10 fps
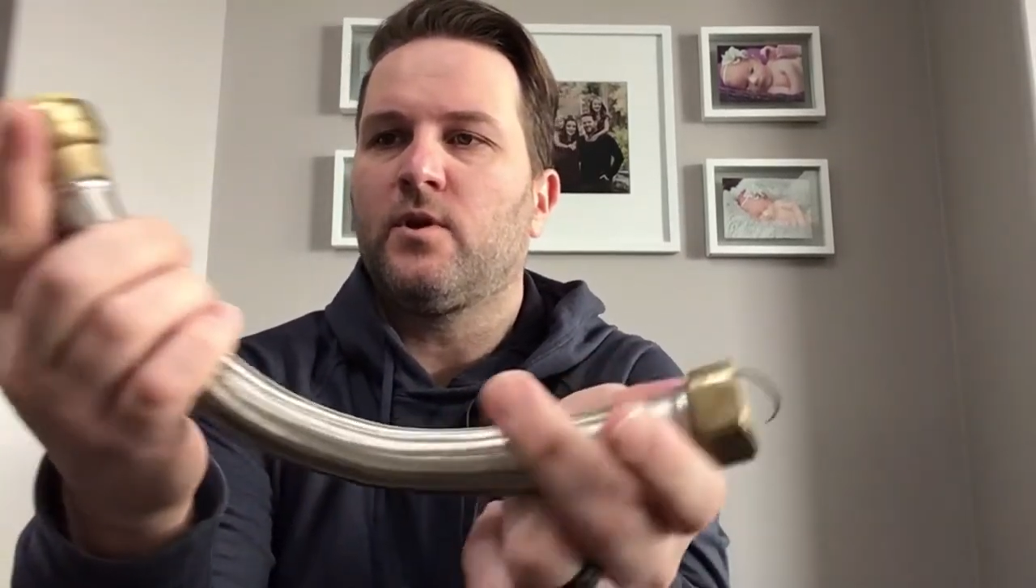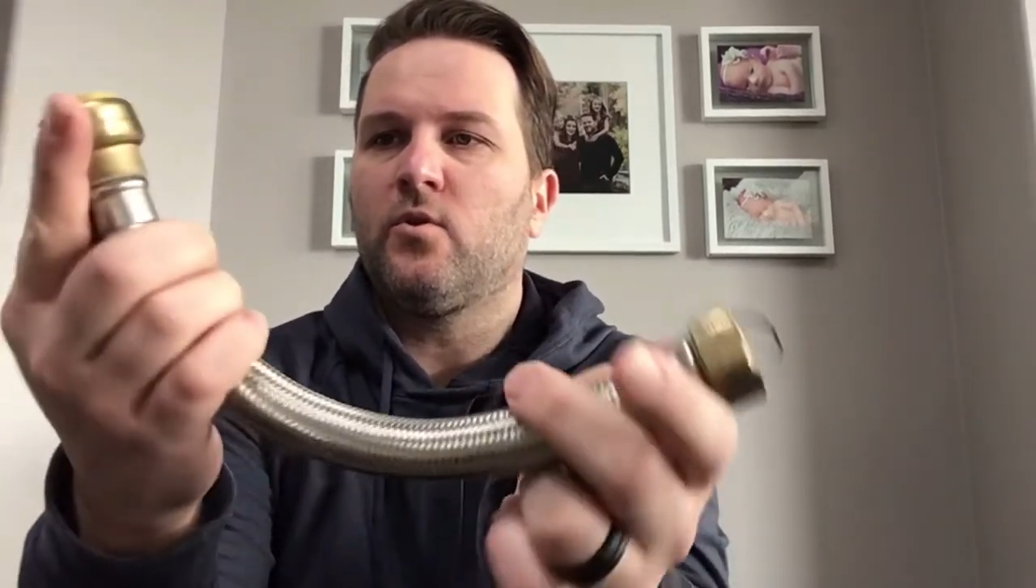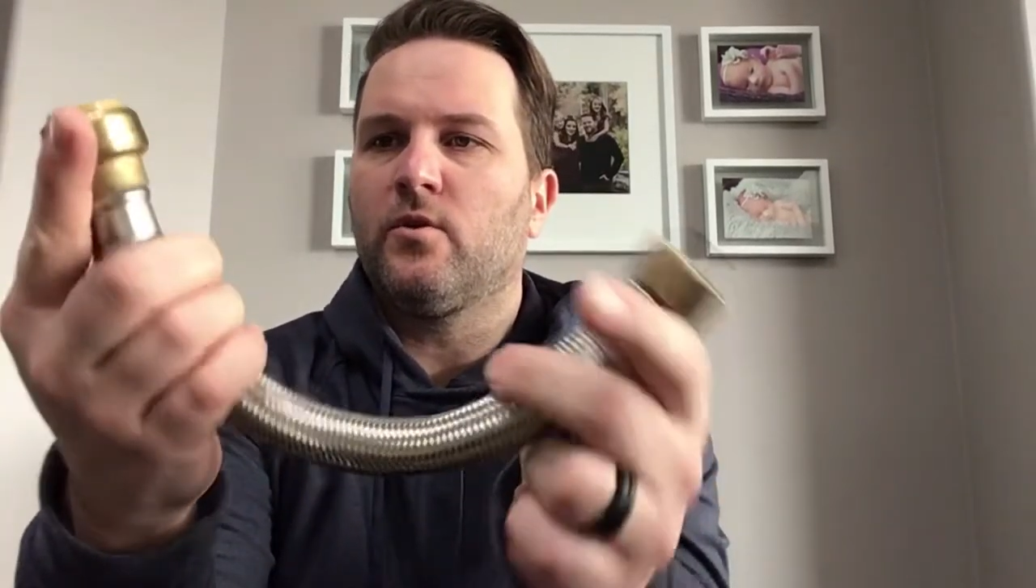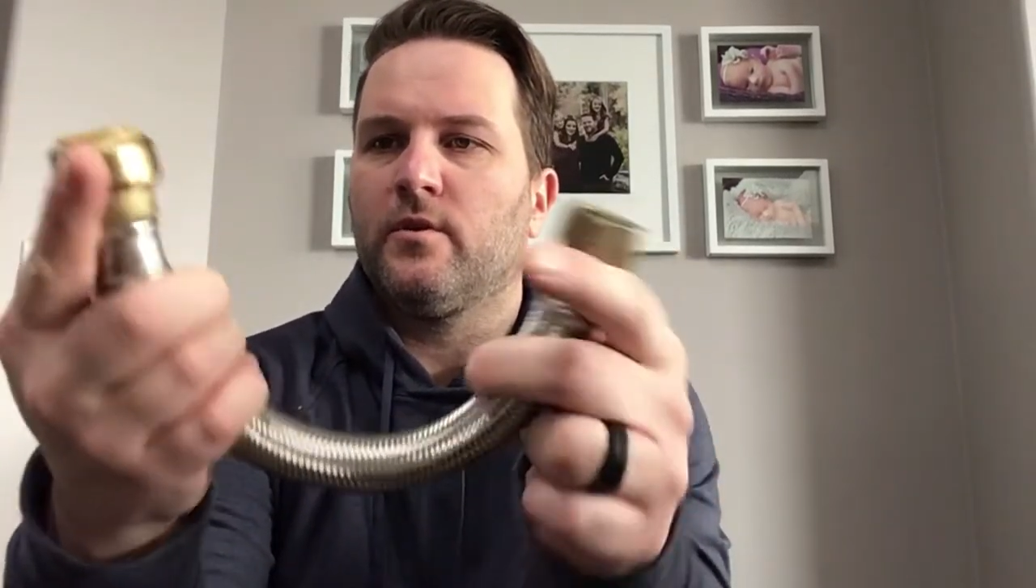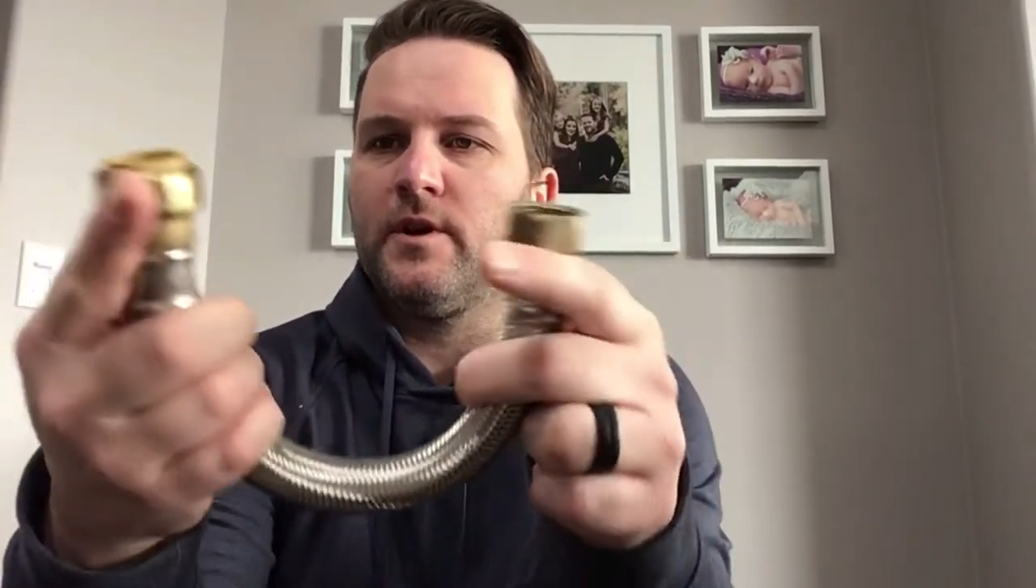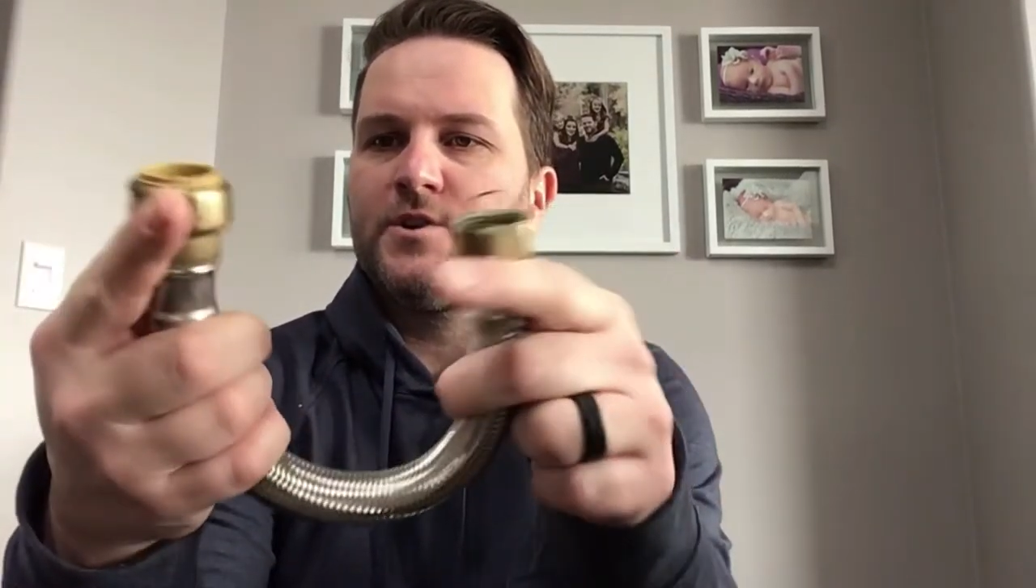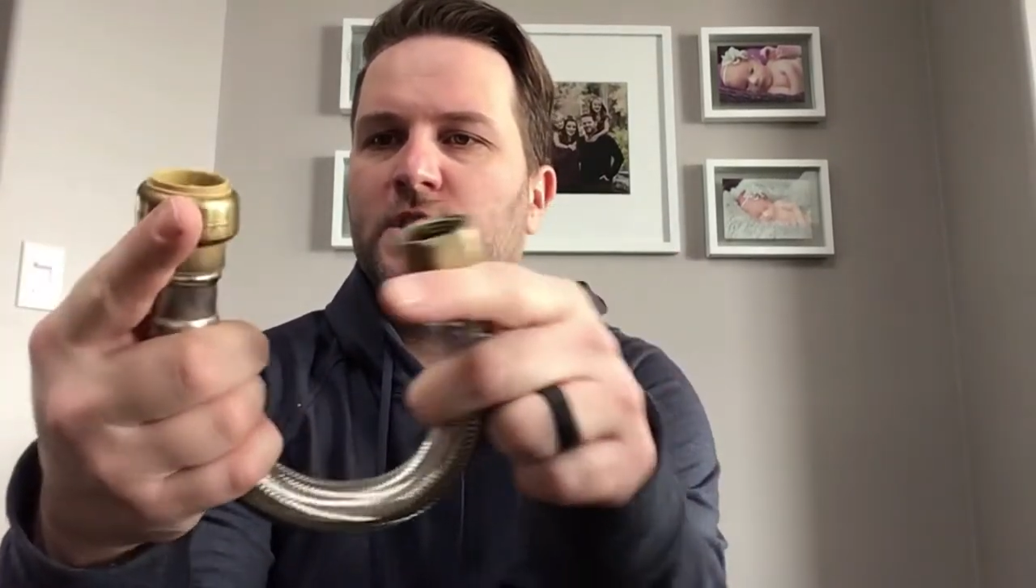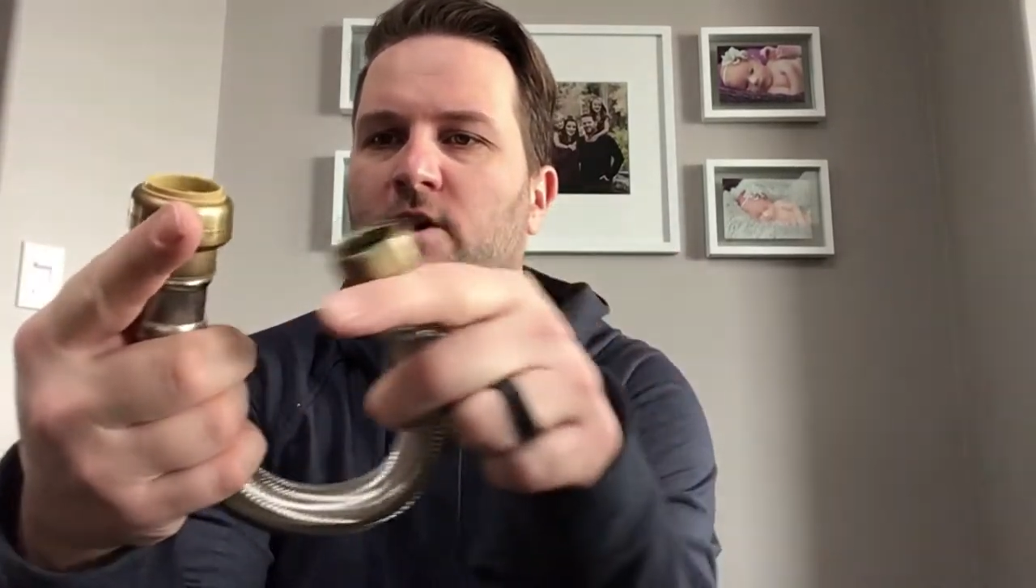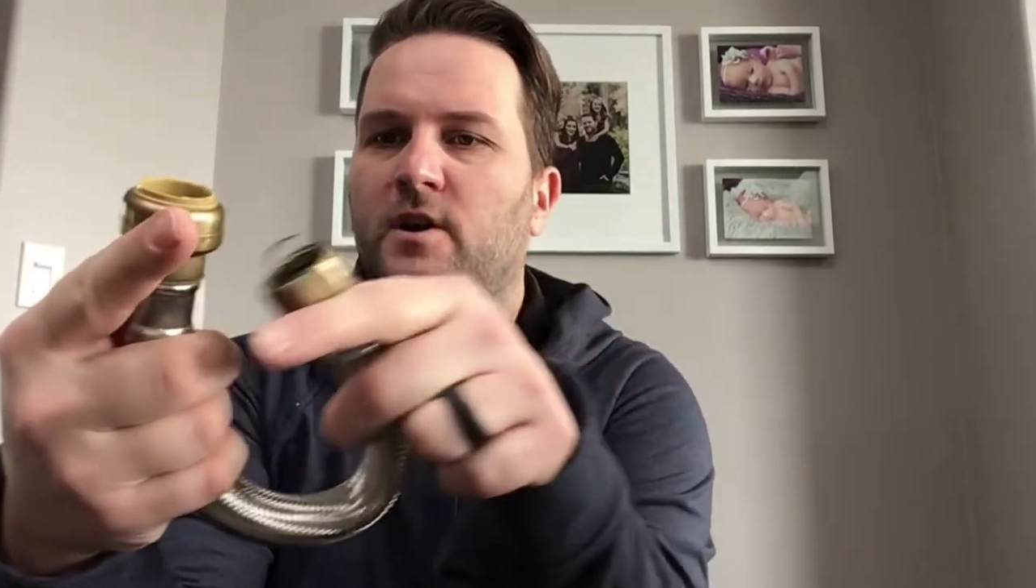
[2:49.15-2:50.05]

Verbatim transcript: quarter inch.